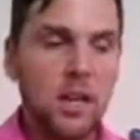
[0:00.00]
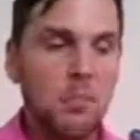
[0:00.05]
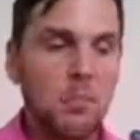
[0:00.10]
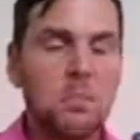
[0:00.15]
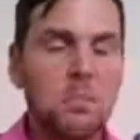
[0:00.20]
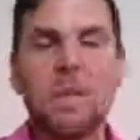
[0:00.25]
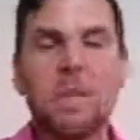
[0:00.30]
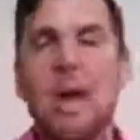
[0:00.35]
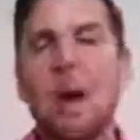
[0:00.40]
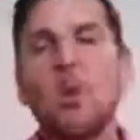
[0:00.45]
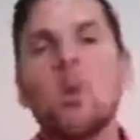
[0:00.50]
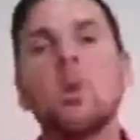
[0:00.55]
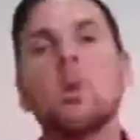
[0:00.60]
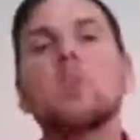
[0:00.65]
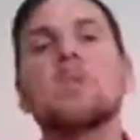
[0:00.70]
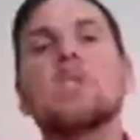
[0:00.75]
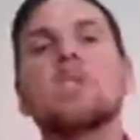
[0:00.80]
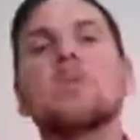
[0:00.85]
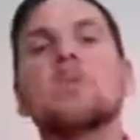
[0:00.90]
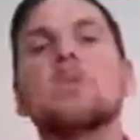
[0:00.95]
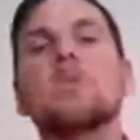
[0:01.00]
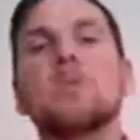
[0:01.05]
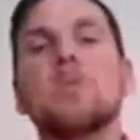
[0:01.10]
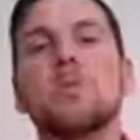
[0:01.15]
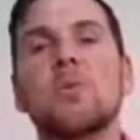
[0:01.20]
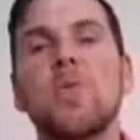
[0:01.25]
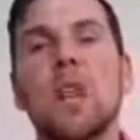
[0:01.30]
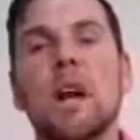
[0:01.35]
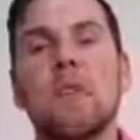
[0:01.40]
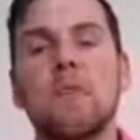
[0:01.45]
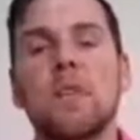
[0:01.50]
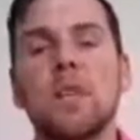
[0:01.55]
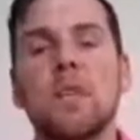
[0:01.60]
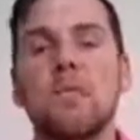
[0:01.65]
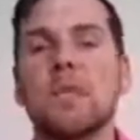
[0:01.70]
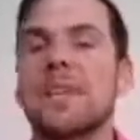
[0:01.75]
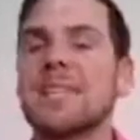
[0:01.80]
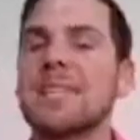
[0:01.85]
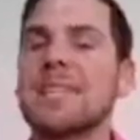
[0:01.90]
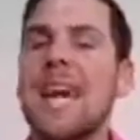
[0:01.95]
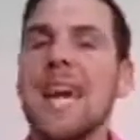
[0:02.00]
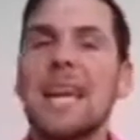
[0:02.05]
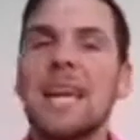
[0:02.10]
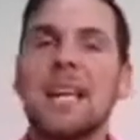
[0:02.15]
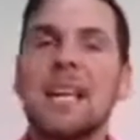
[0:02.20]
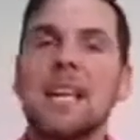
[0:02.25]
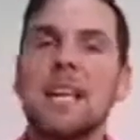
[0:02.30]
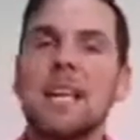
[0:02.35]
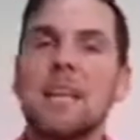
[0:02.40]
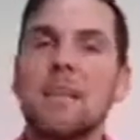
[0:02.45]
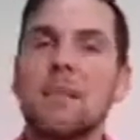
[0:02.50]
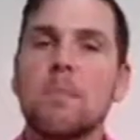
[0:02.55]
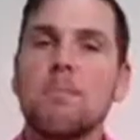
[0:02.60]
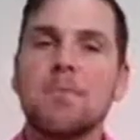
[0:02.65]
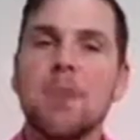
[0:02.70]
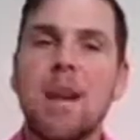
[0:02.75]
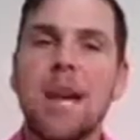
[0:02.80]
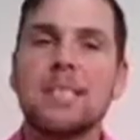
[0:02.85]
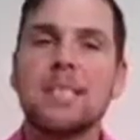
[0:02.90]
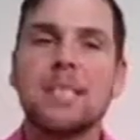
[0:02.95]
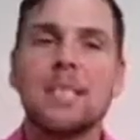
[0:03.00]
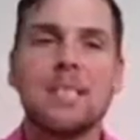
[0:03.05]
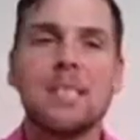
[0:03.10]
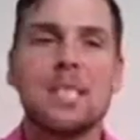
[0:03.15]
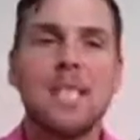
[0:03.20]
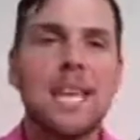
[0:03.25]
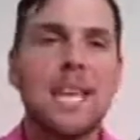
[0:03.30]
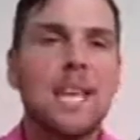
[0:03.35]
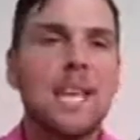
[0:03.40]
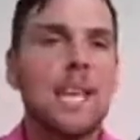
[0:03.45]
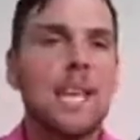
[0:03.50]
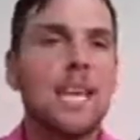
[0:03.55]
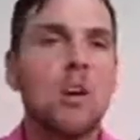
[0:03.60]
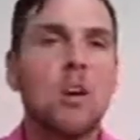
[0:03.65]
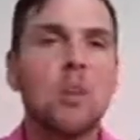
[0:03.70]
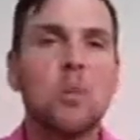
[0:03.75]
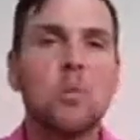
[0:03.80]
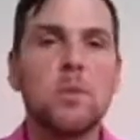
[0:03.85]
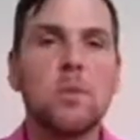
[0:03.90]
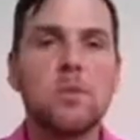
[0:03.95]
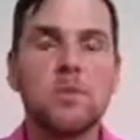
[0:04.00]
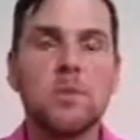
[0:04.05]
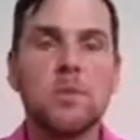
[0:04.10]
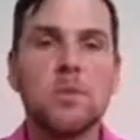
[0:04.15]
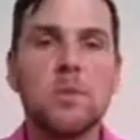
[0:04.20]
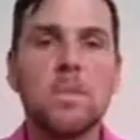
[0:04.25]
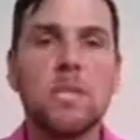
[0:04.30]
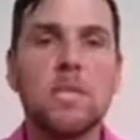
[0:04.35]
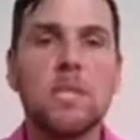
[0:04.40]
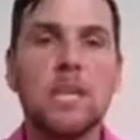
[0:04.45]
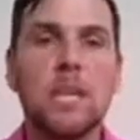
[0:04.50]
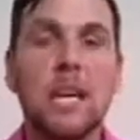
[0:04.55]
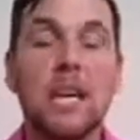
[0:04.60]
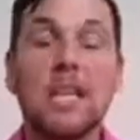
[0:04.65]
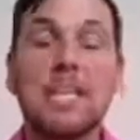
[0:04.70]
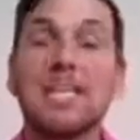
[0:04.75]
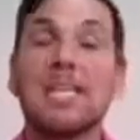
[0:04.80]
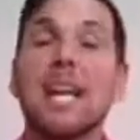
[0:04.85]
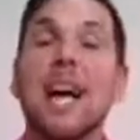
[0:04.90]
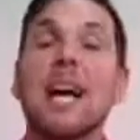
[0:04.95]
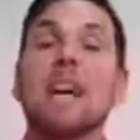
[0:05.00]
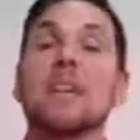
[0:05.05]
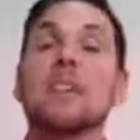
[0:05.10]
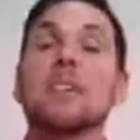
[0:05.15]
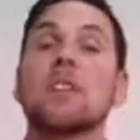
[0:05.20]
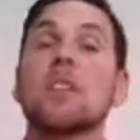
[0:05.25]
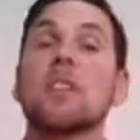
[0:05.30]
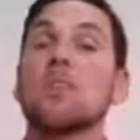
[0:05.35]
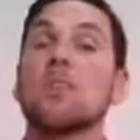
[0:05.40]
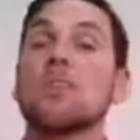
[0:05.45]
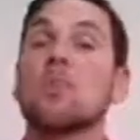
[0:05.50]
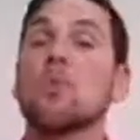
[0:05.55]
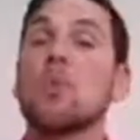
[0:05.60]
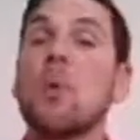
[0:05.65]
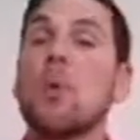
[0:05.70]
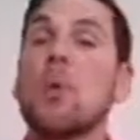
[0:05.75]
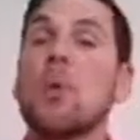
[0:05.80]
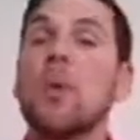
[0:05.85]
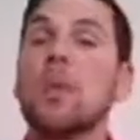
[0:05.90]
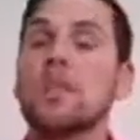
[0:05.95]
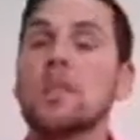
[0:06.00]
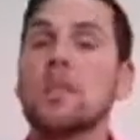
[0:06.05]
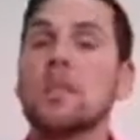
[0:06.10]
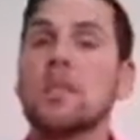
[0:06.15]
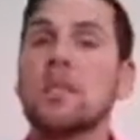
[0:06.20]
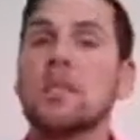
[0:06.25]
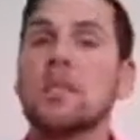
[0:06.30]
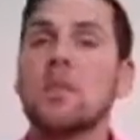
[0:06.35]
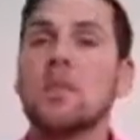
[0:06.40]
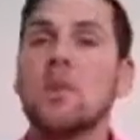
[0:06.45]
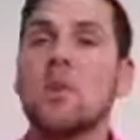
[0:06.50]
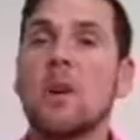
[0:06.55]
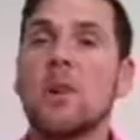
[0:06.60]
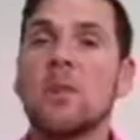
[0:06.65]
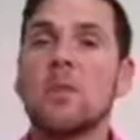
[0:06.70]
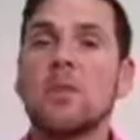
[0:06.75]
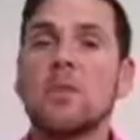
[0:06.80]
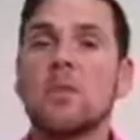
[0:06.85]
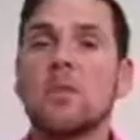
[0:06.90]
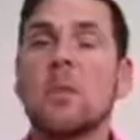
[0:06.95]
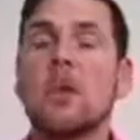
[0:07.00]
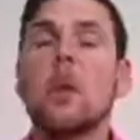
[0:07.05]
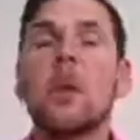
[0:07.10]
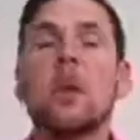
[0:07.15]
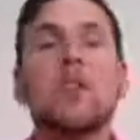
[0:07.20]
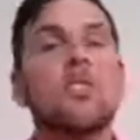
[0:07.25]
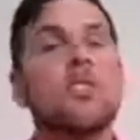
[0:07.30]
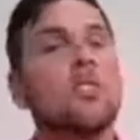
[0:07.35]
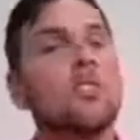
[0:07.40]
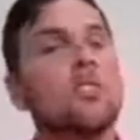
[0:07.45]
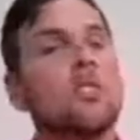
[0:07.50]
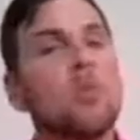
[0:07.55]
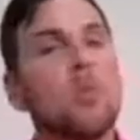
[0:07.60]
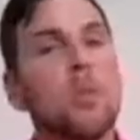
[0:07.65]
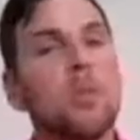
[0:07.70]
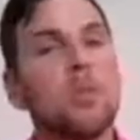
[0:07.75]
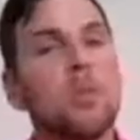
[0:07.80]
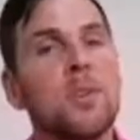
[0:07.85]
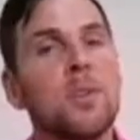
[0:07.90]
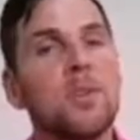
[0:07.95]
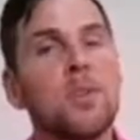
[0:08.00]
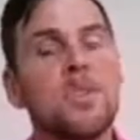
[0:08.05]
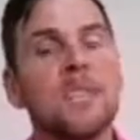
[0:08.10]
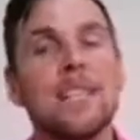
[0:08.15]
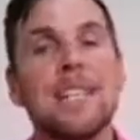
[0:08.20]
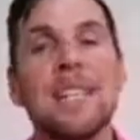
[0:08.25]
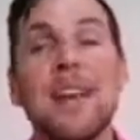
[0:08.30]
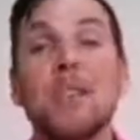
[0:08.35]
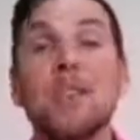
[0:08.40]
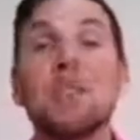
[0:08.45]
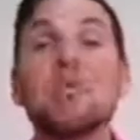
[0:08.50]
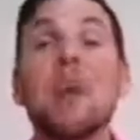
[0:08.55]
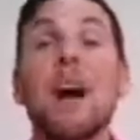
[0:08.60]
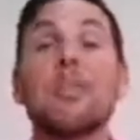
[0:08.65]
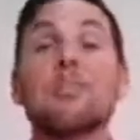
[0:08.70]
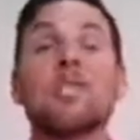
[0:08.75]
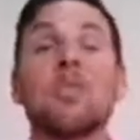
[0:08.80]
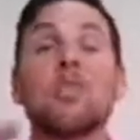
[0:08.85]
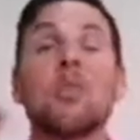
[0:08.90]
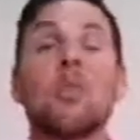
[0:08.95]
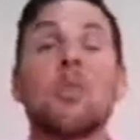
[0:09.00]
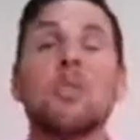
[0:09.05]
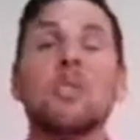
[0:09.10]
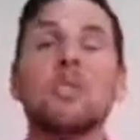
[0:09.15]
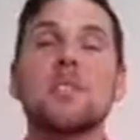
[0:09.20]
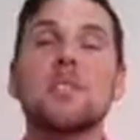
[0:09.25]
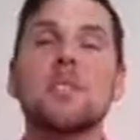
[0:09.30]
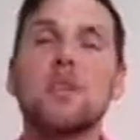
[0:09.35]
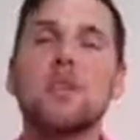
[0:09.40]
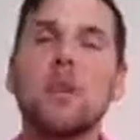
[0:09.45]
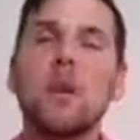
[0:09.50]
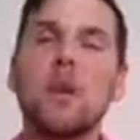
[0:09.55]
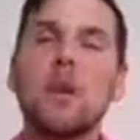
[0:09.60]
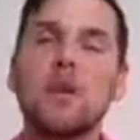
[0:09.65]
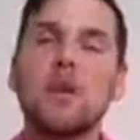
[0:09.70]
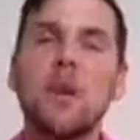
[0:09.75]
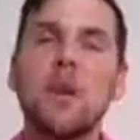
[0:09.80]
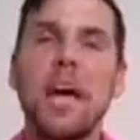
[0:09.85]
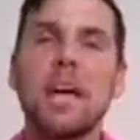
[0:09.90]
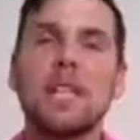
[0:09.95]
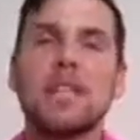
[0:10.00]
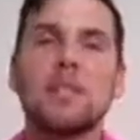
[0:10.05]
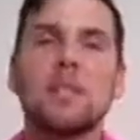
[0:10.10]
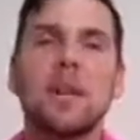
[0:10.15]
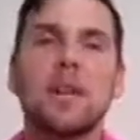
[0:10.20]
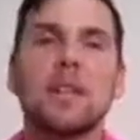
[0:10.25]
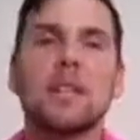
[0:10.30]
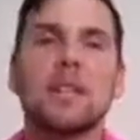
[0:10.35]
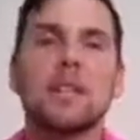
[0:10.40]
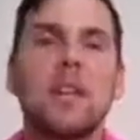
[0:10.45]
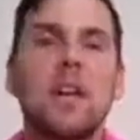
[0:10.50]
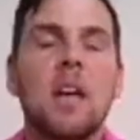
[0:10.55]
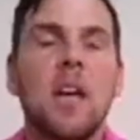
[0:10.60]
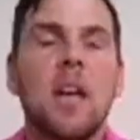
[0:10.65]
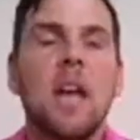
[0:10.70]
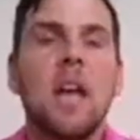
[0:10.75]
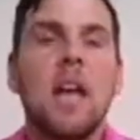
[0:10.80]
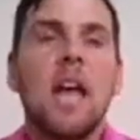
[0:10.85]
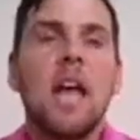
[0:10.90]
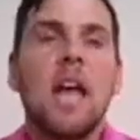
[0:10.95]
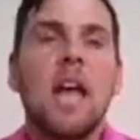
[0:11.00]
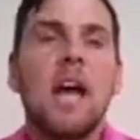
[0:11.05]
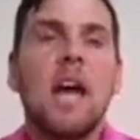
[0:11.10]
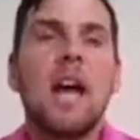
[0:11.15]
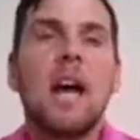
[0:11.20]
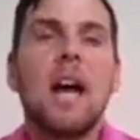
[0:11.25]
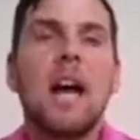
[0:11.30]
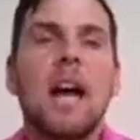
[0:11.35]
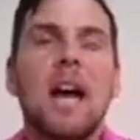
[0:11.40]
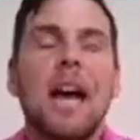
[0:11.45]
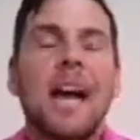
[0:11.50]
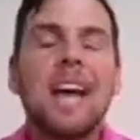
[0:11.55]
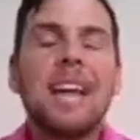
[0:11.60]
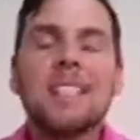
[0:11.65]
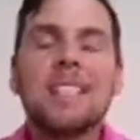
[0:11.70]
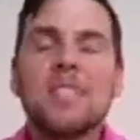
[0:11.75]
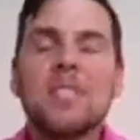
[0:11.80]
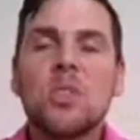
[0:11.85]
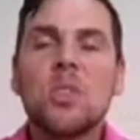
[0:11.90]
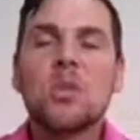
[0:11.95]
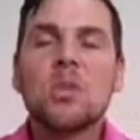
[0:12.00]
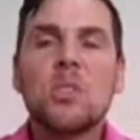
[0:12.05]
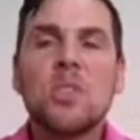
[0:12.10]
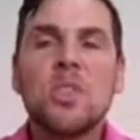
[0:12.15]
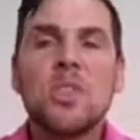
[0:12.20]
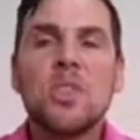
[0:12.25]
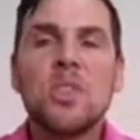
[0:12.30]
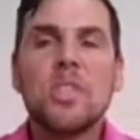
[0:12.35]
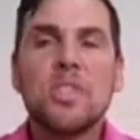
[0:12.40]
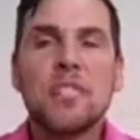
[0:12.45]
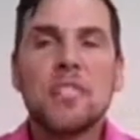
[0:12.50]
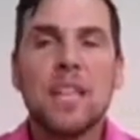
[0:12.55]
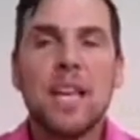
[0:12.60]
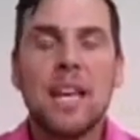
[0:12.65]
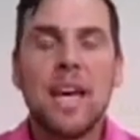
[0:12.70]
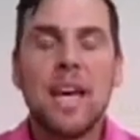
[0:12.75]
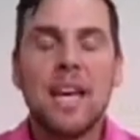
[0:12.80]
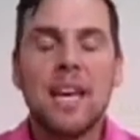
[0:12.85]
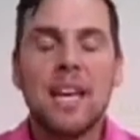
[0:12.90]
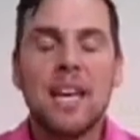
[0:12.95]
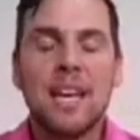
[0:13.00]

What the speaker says: But now what do you do with that money? Because that process can't always repeat, and it's not going to grow as big as you want it to. You're only one person. Now you have to grow it in some other aspect. I guess those are the things that